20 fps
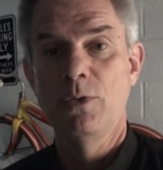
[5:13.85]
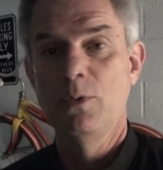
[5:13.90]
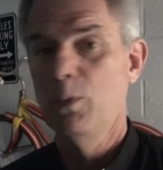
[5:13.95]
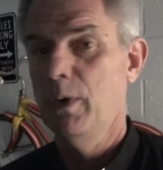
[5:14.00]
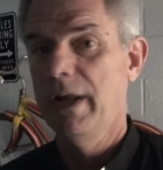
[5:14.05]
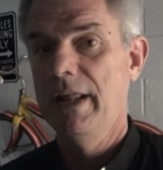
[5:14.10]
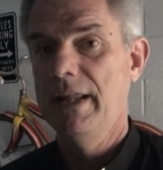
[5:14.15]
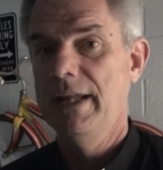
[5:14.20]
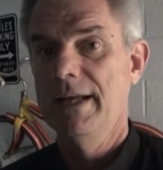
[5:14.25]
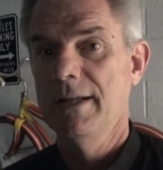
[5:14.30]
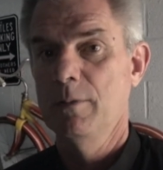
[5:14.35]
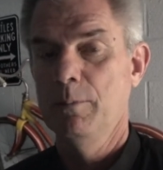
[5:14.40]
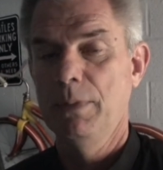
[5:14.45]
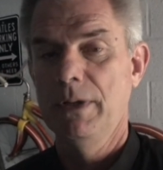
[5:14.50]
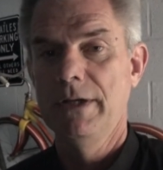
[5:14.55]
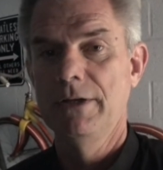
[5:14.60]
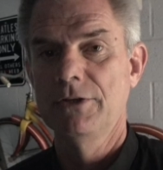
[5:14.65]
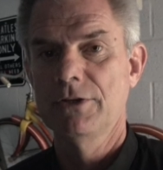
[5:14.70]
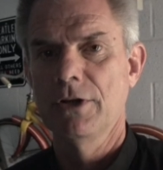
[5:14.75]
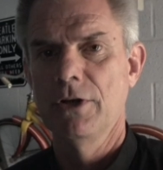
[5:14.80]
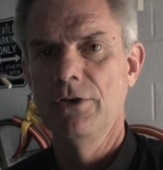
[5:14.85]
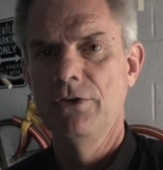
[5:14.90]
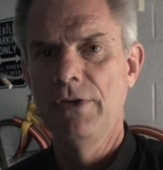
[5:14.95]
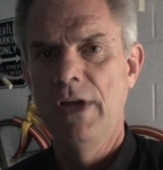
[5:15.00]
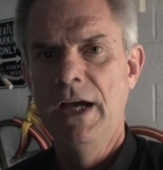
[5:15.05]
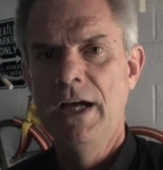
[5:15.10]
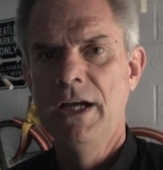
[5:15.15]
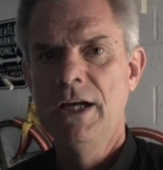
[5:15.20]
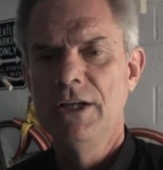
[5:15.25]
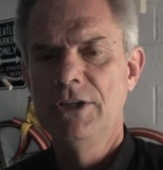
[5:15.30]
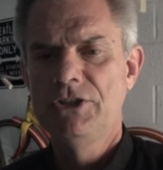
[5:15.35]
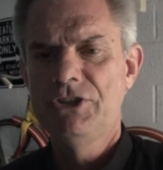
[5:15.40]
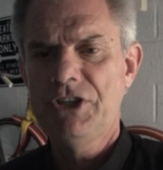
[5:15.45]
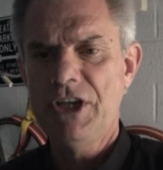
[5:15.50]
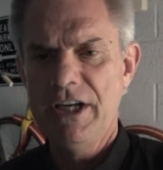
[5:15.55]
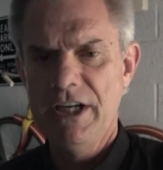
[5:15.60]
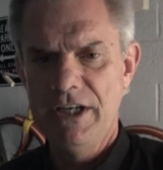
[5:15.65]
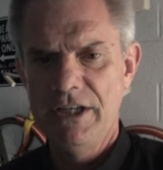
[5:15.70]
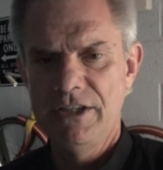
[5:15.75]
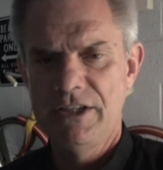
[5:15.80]
when one of the other players goes,
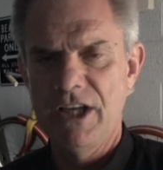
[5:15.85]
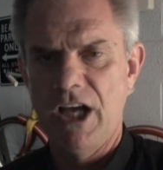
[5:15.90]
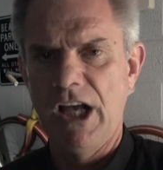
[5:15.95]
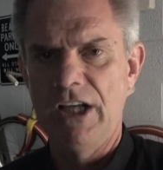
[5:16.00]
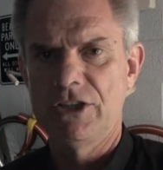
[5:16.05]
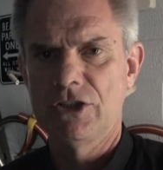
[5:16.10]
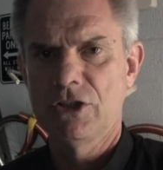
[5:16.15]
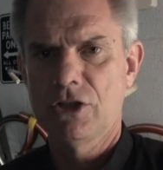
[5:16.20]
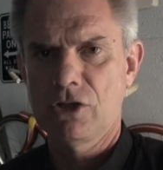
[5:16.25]
Jesus